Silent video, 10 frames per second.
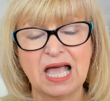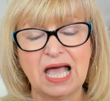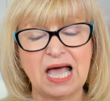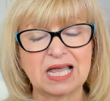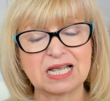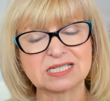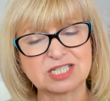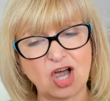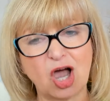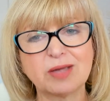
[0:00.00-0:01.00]
And as
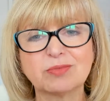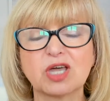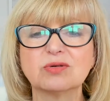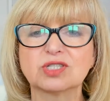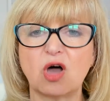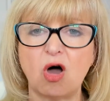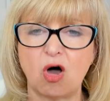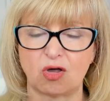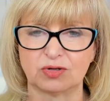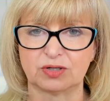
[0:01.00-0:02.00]
time goes
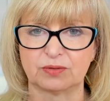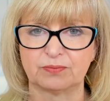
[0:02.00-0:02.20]
on,